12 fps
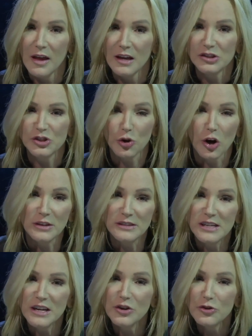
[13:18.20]
She'll
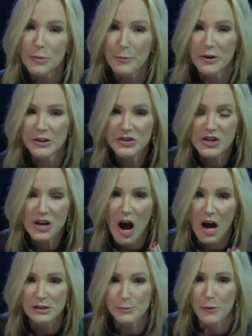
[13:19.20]
continue to preach the
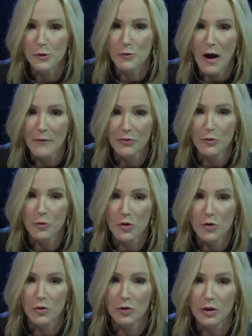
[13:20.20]
gospel around the
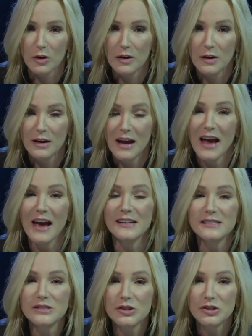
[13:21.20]
world.
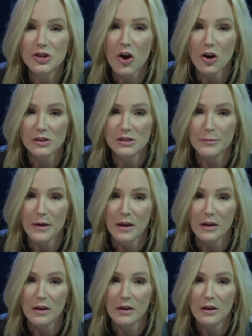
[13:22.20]
Esther, talk to me.
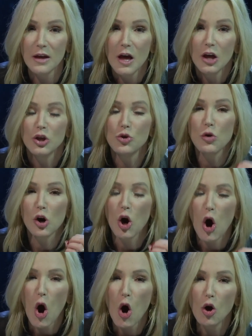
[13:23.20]
You were
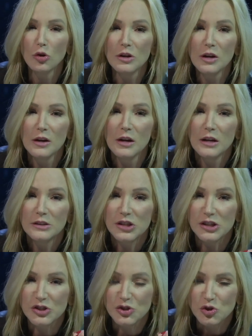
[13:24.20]
called
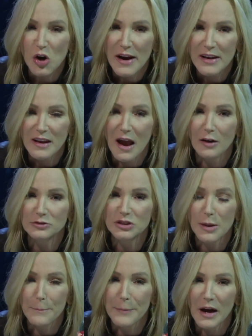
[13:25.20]
to strike down,
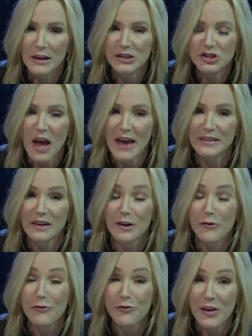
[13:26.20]
to punish, and to
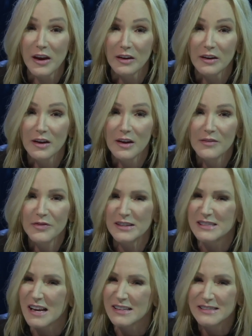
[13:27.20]
defeat the
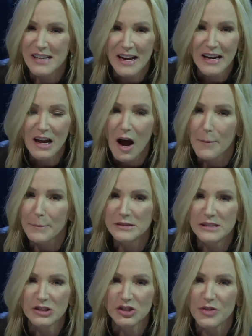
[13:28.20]
satanic
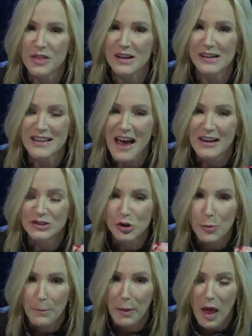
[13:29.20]
opposition that has had
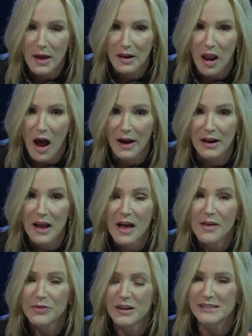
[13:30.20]
your bloodline,
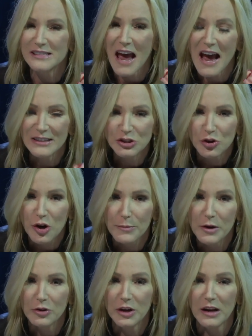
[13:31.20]
that has had your
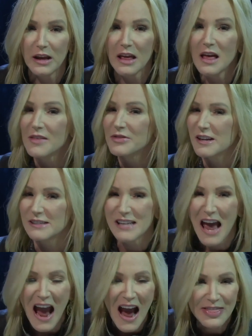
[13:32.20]
community, that has
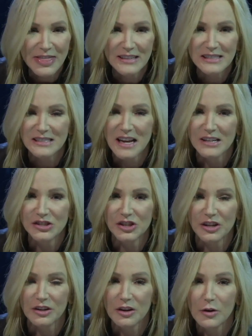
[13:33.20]
had this
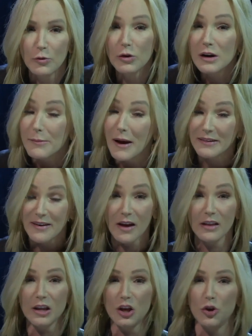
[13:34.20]
nation. What am I
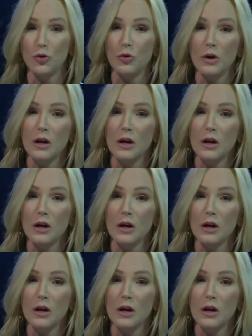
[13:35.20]
telling you?